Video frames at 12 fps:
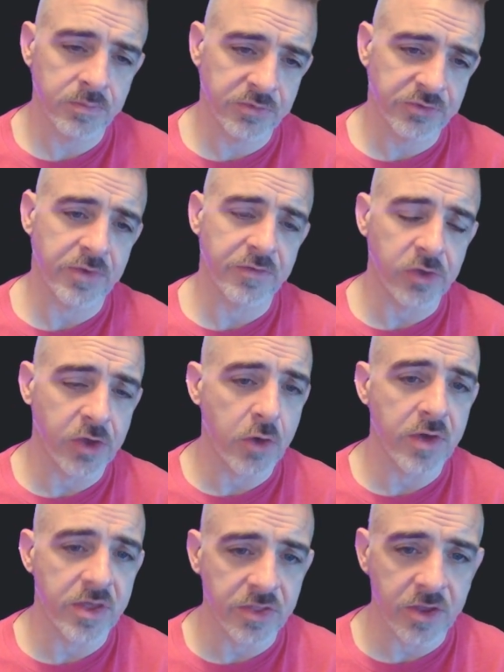sort of
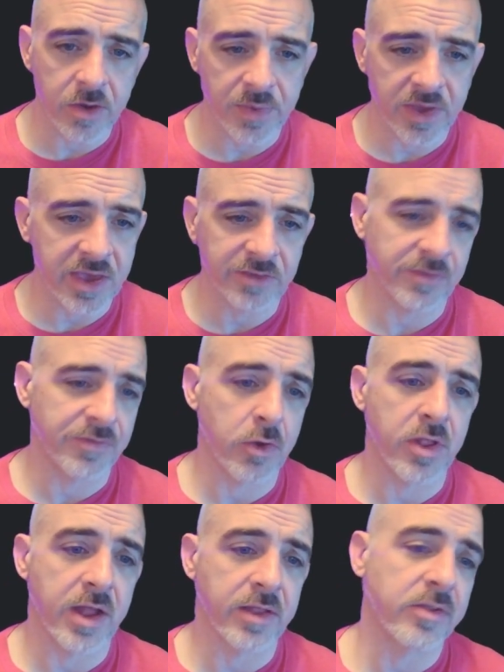go at their pace. If
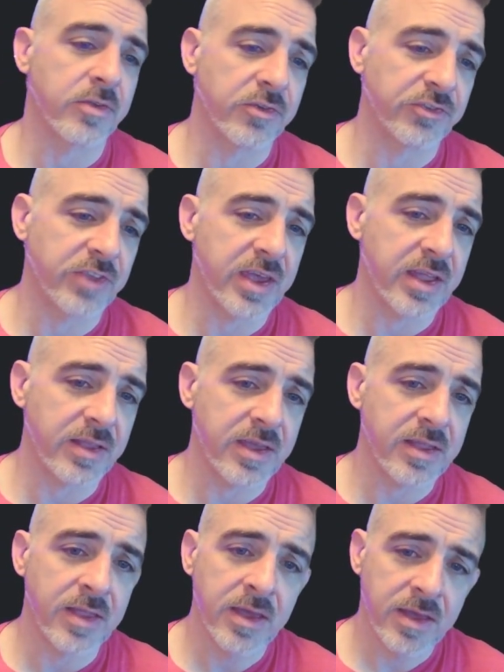they're not
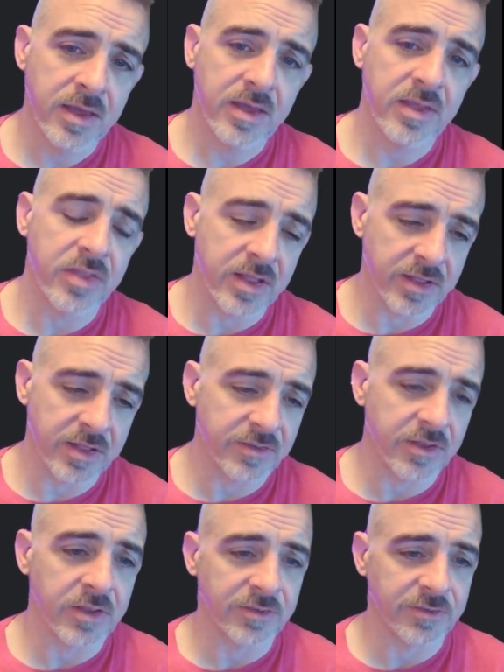understanding, then it's
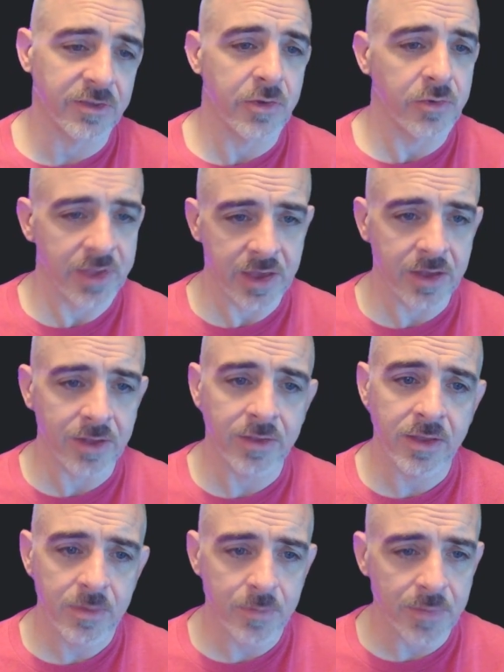going to slow
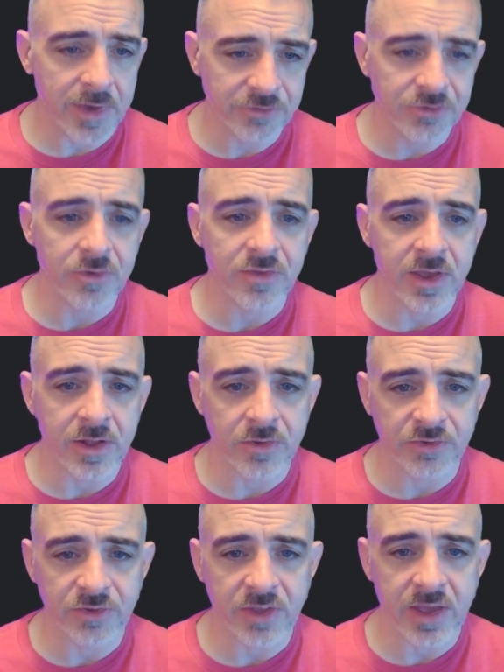down, make sure they
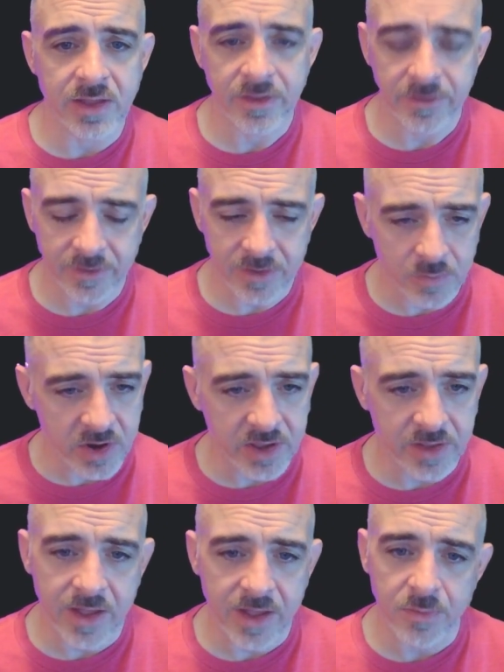understand. It's going to
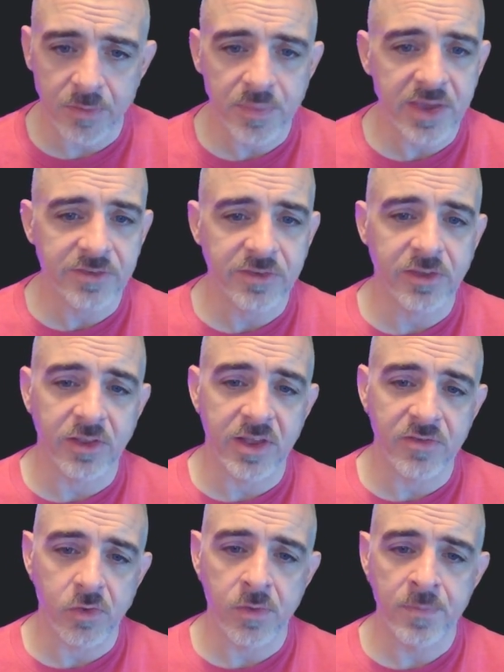break it down to basic
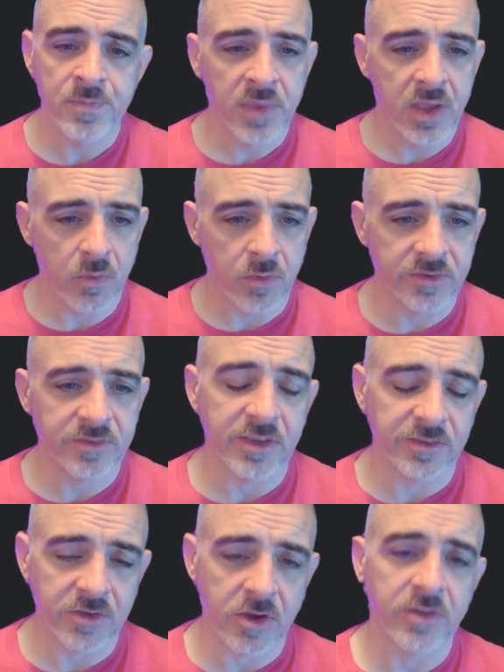level. Once
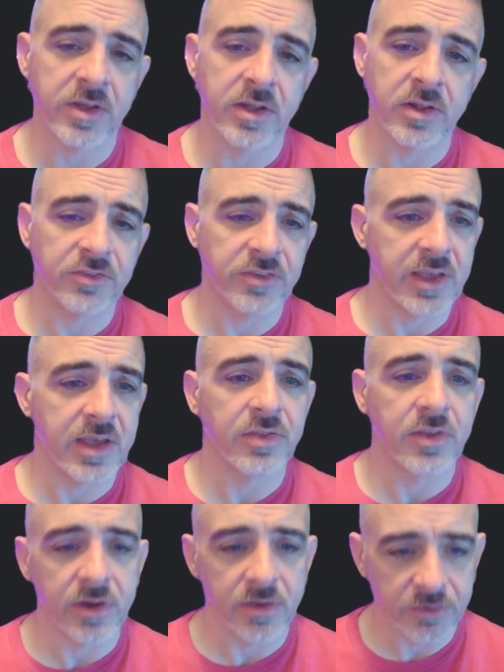they start to
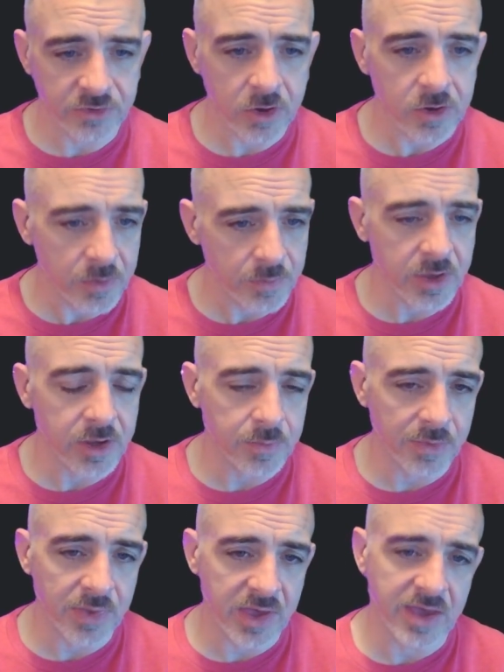understand, then it'll start to pick
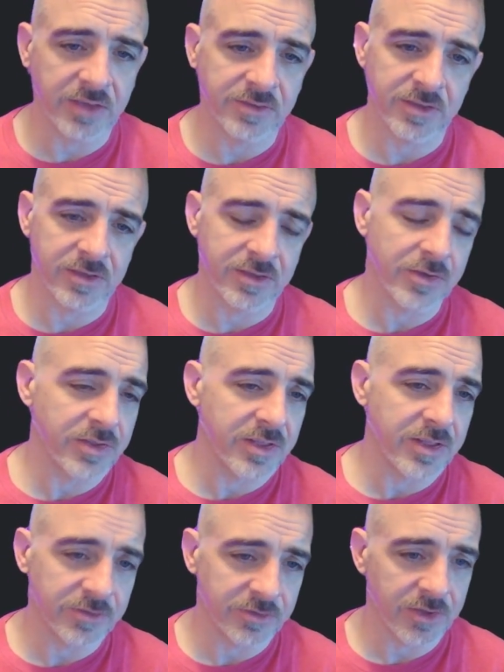up the pace until it
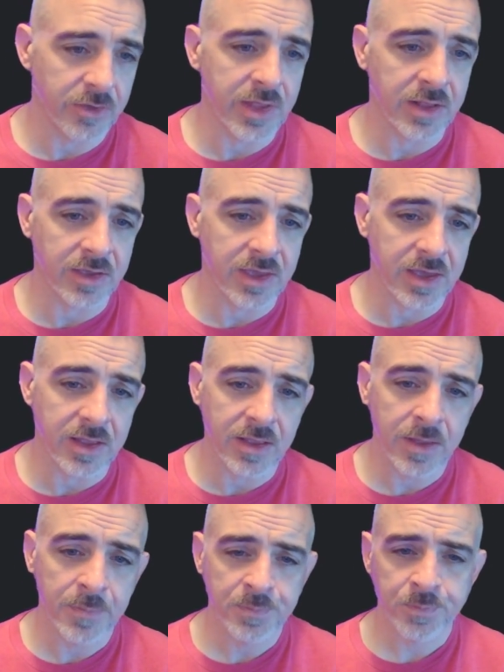needs to slow down again.